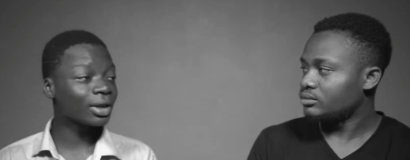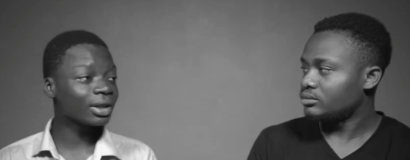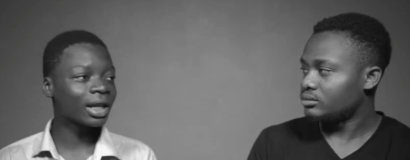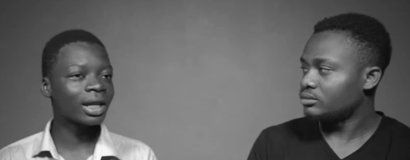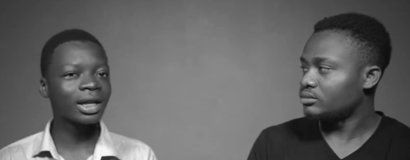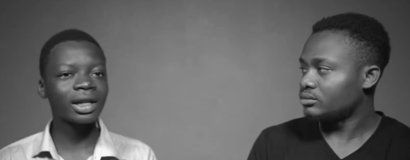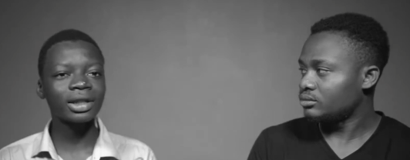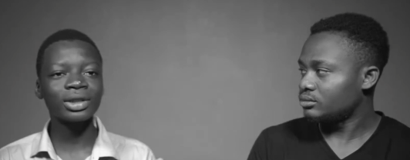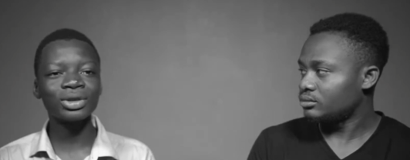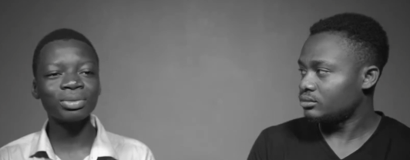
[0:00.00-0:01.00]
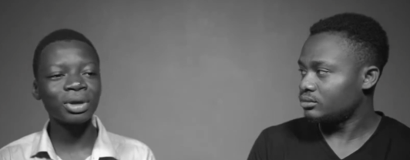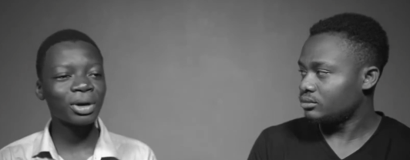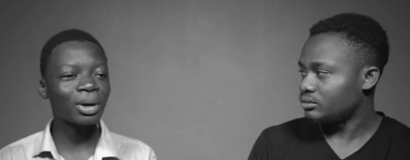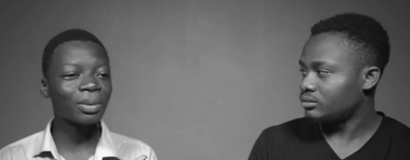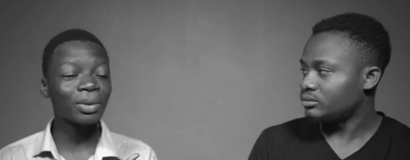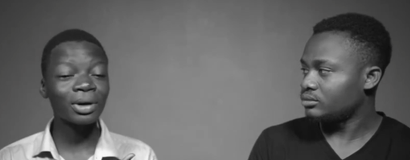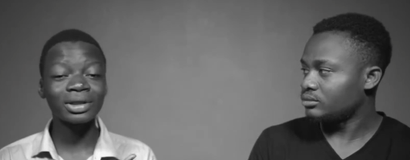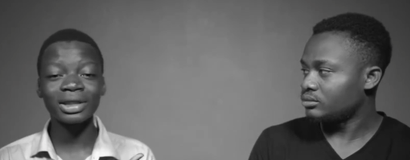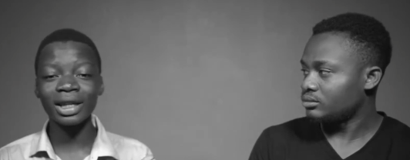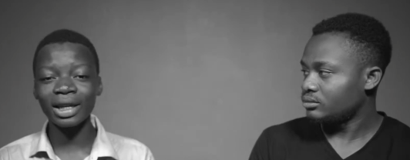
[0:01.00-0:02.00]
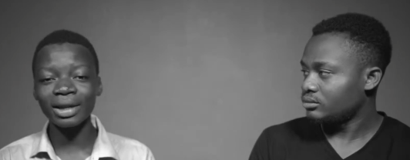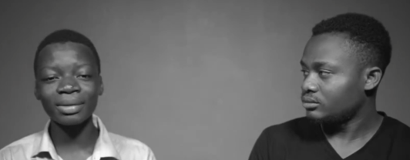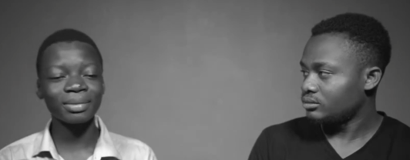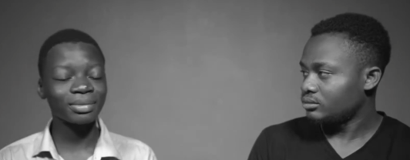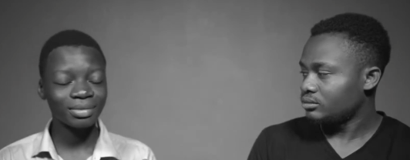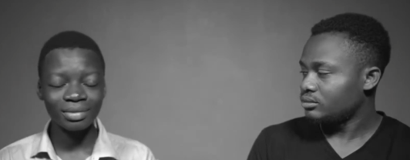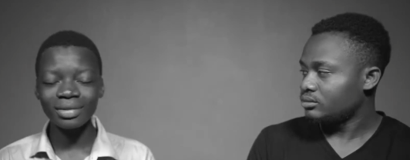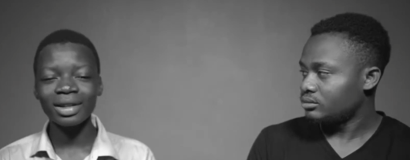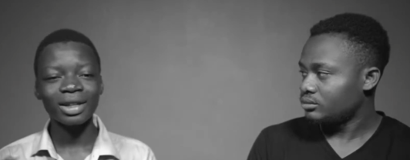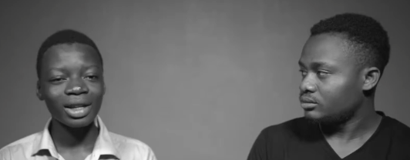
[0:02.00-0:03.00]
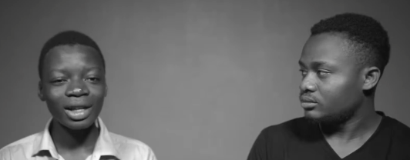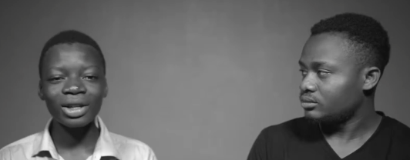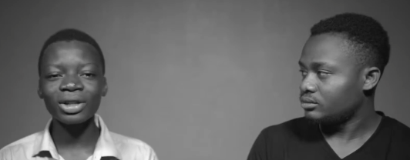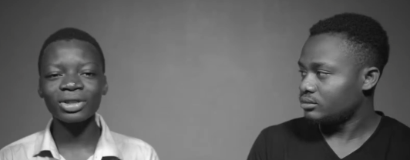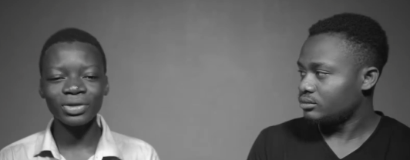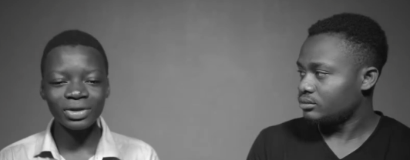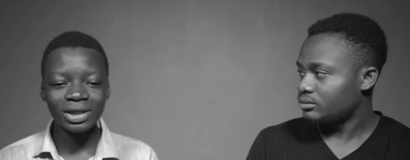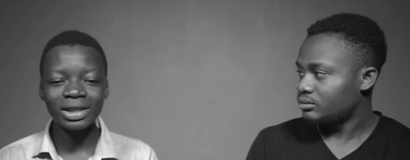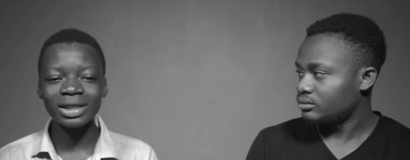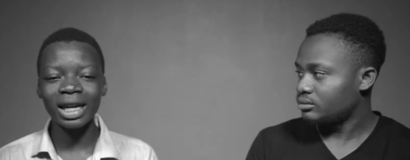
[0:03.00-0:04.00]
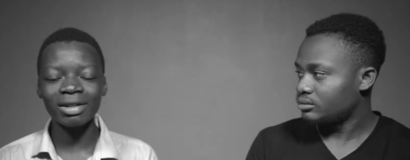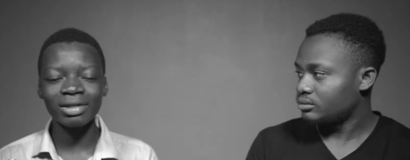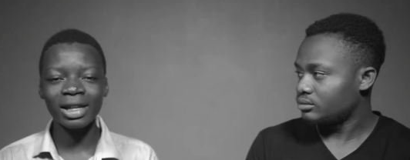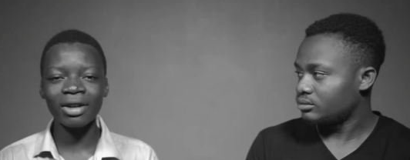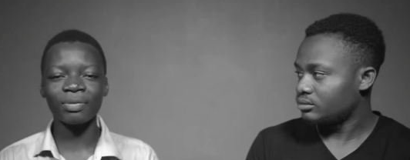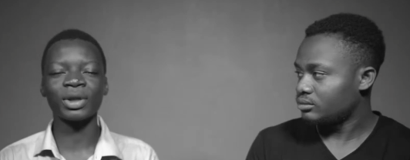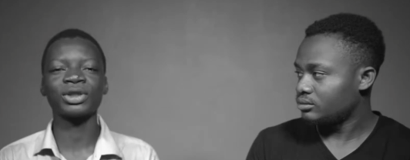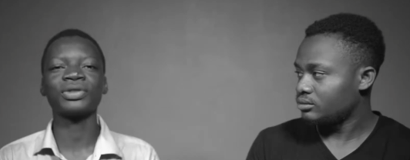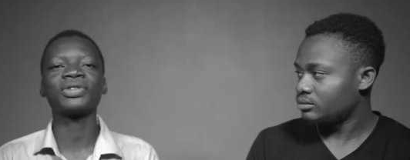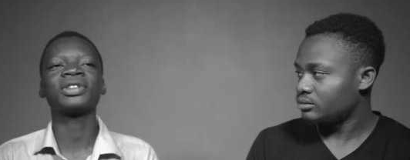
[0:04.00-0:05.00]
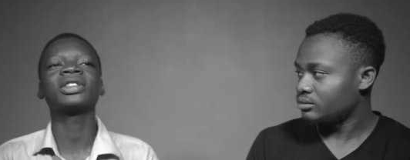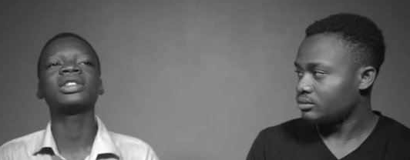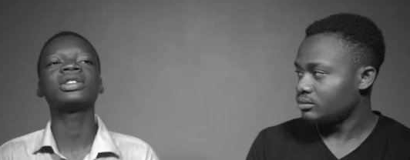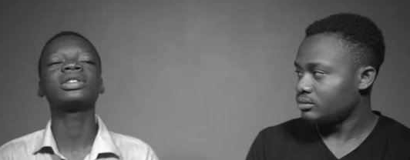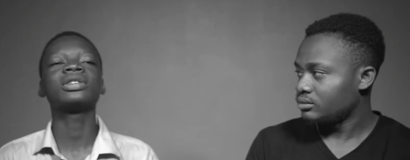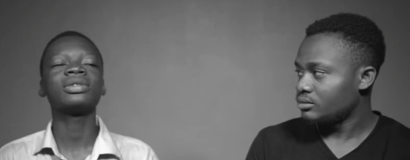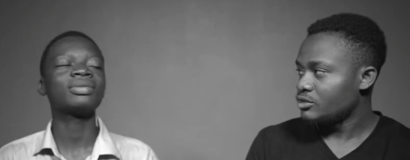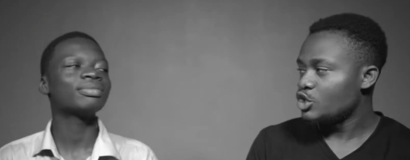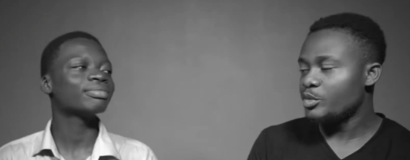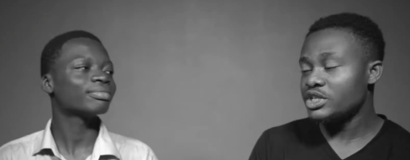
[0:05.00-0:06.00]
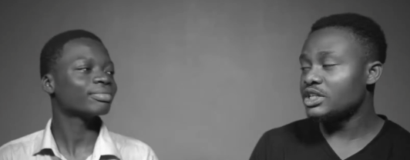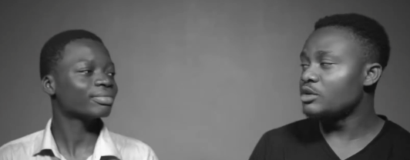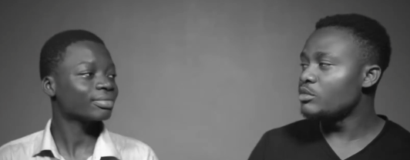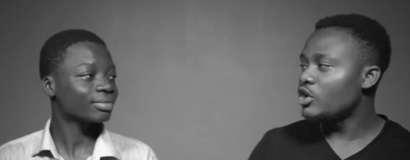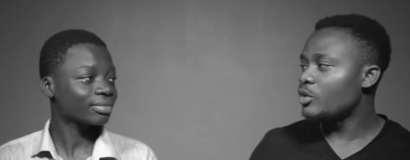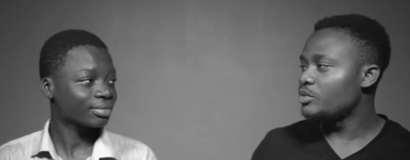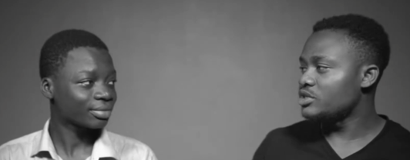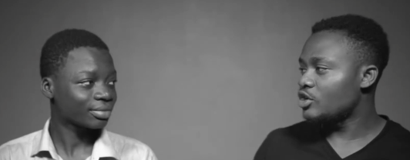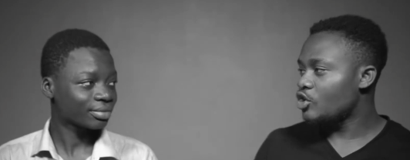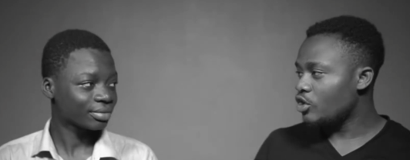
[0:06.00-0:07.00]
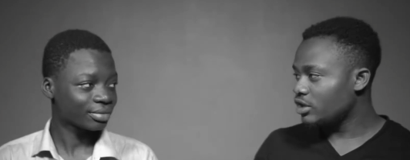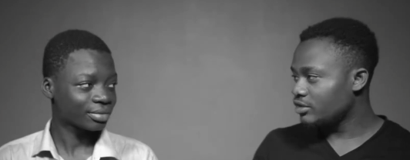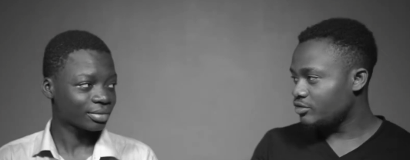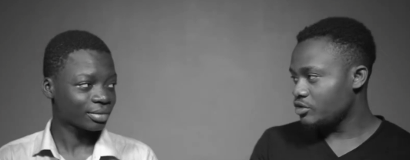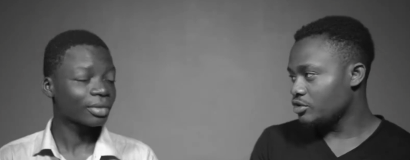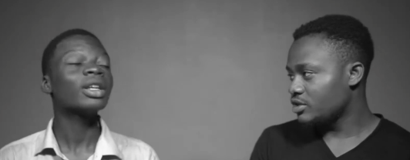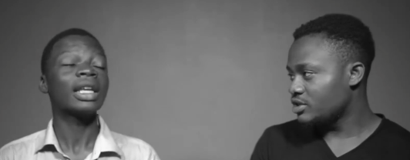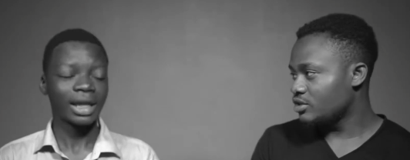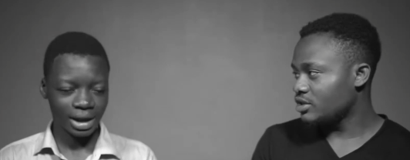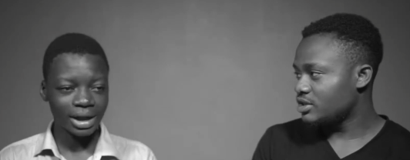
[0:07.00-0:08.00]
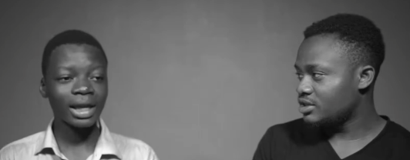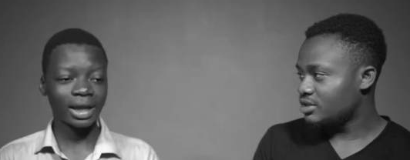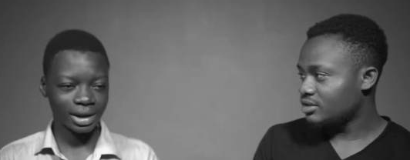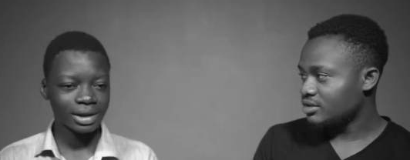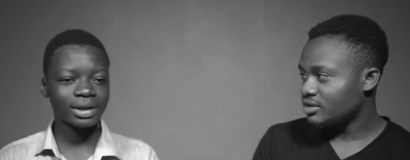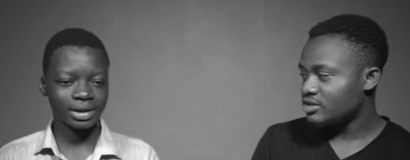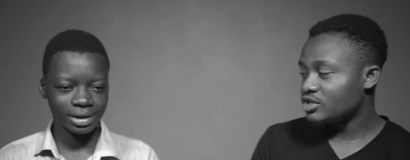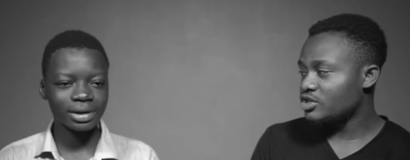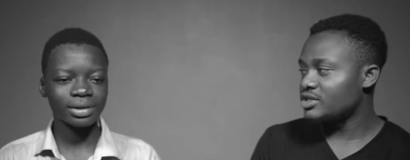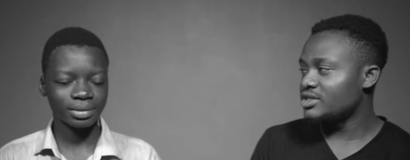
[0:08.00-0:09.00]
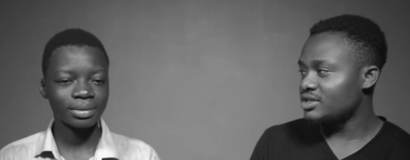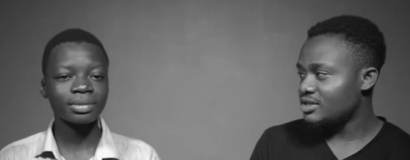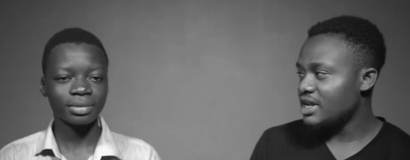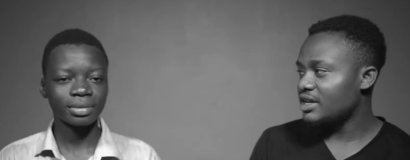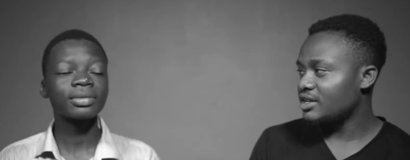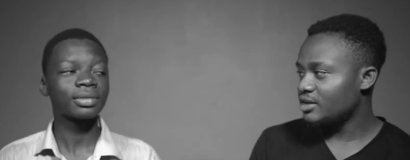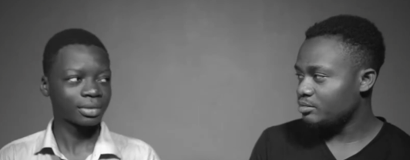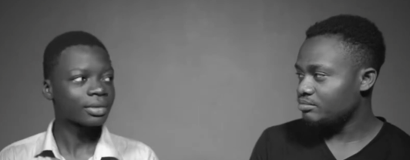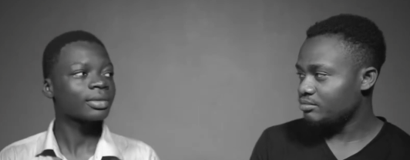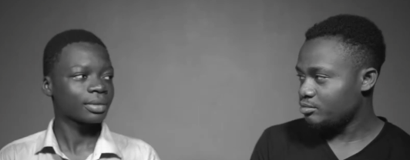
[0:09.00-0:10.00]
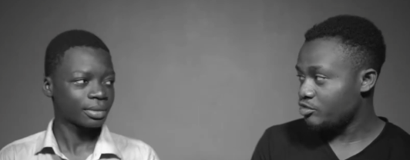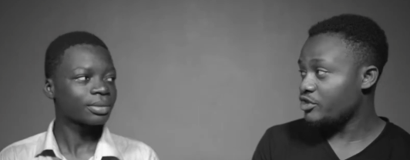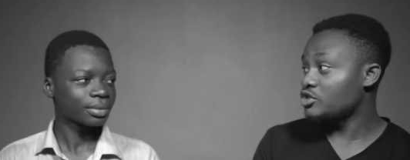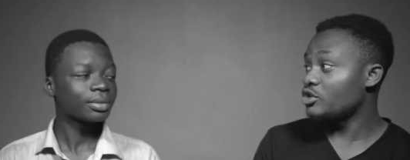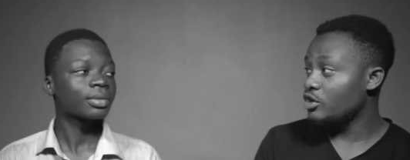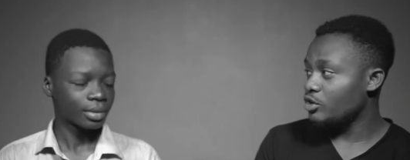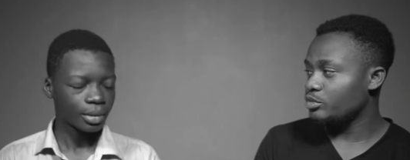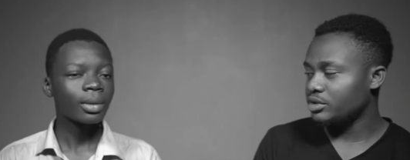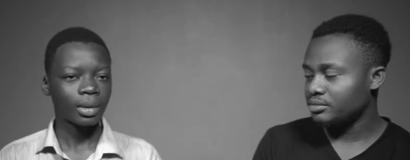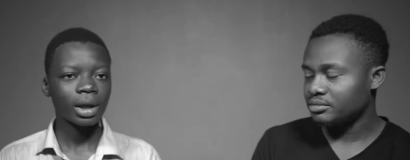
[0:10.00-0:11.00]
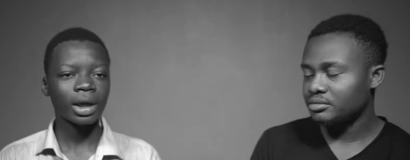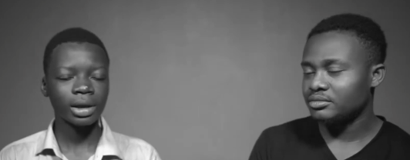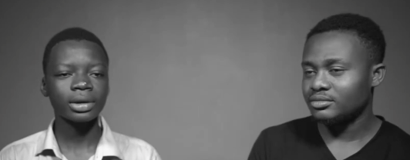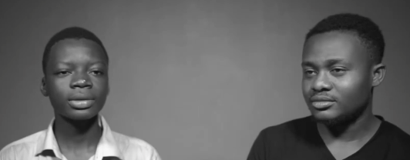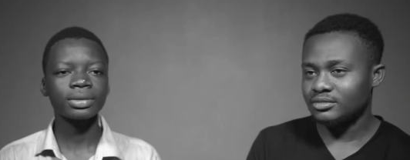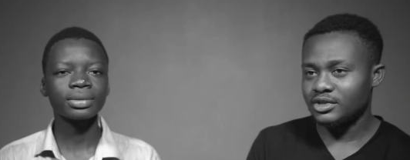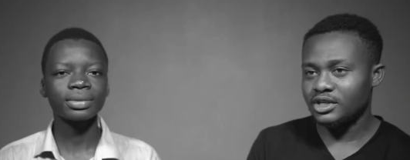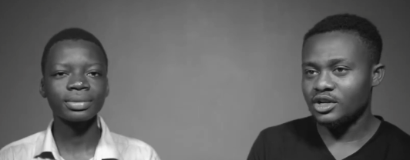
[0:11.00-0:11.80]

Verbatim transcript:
Speaker 1: on their head, do makeup on them. Lot of things. I really have passion for it.
Speaker 2: So basically, makeup is a calling for you. It's not. Yes. Not just like a professional hobby. Yeah. Okay.